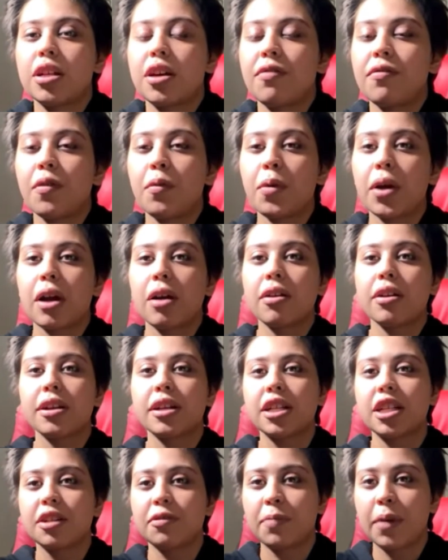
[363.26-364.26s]
of
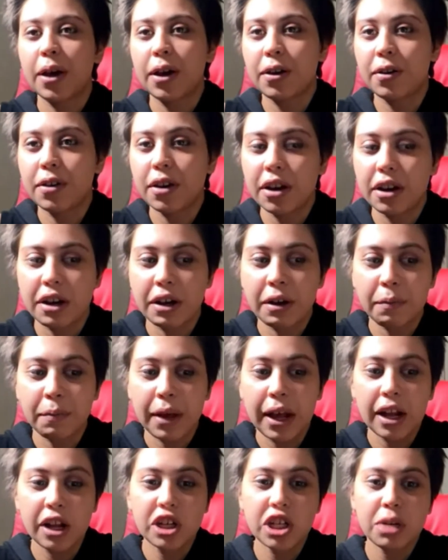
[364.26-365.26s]
awareness about
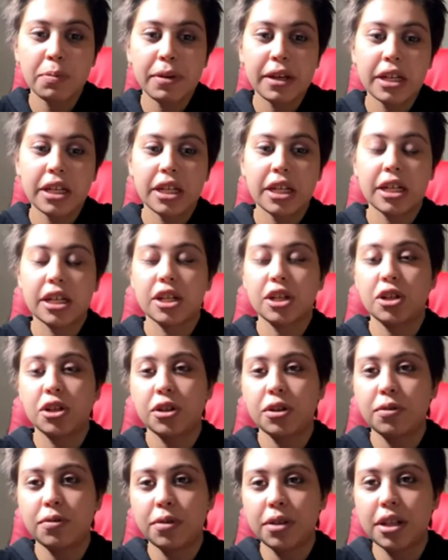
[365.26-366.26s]
LGBT
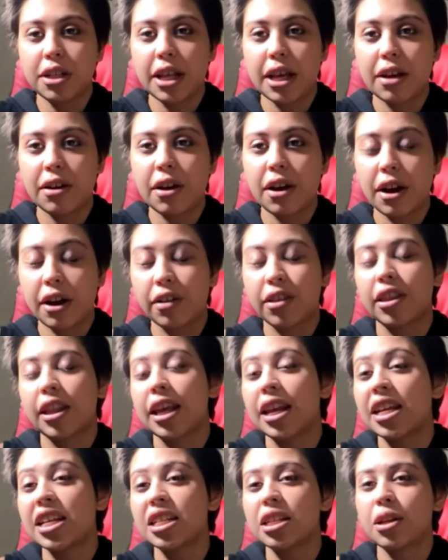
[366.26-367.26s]
issues, it
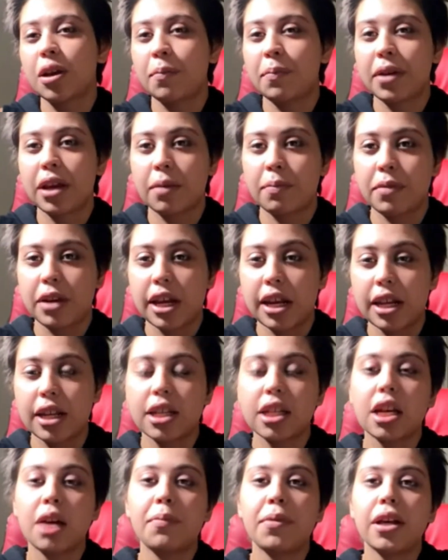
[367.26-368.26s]
is
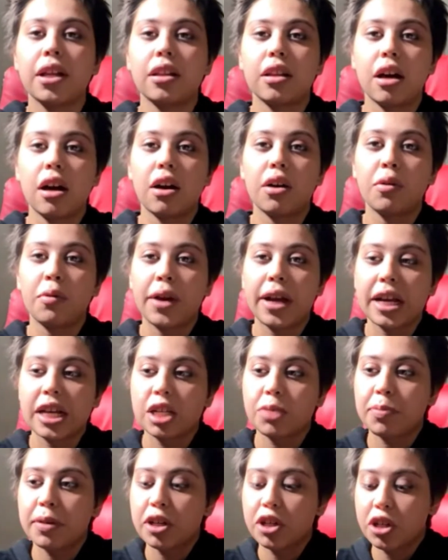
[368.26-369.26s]
coming a long way,
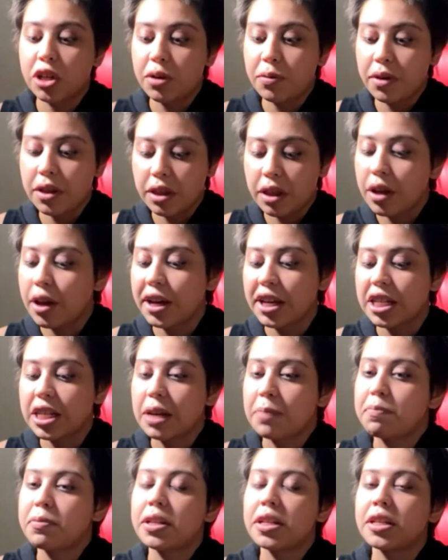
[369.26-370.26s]
especially with the
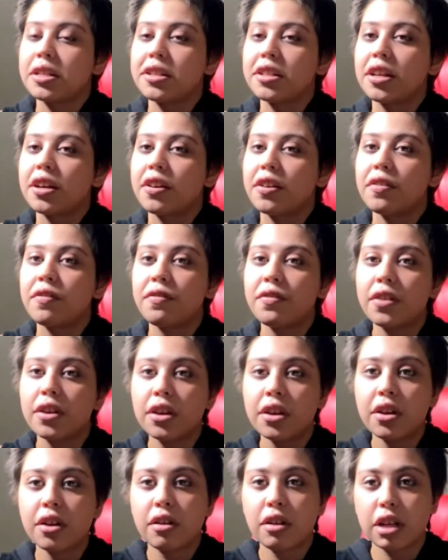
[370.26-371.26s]
acceptance of
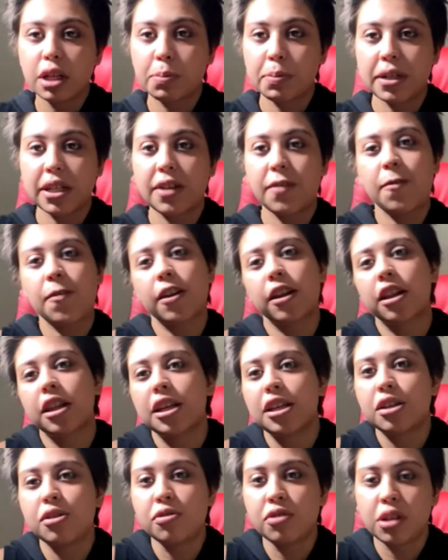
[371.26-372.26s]
specifically
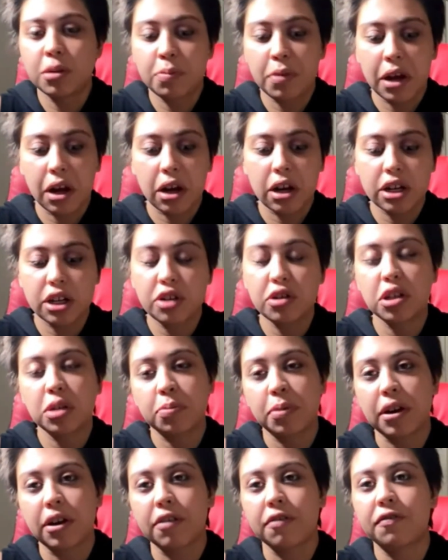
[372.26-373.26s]
Two-Spirit
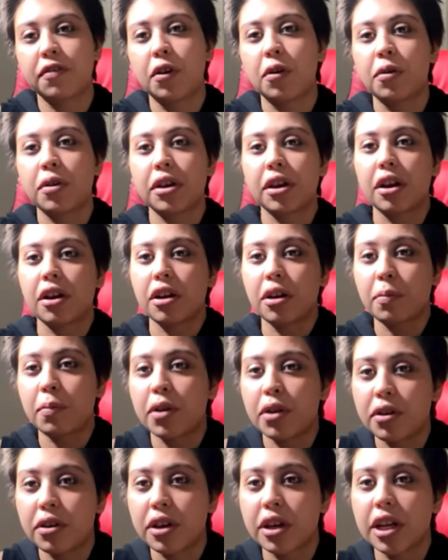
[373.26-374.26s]
folk in our
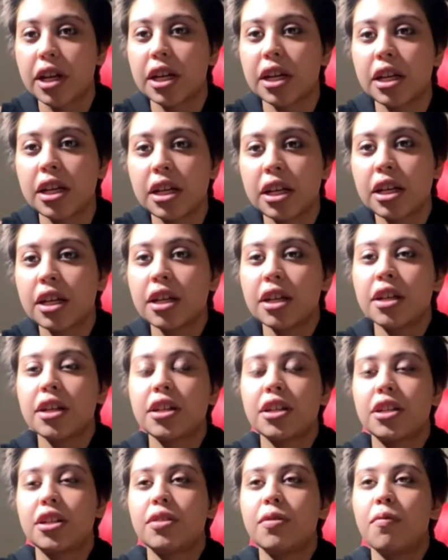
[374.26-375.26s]
community.
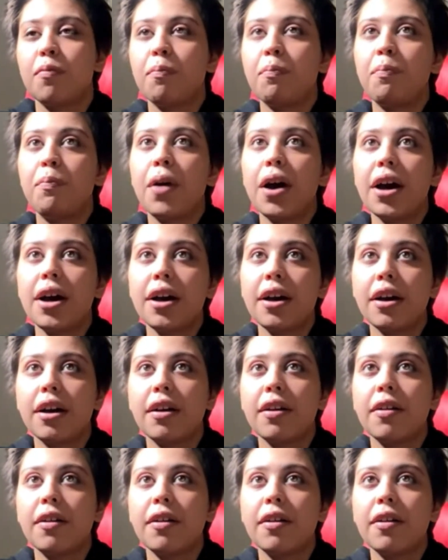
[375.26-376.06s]
But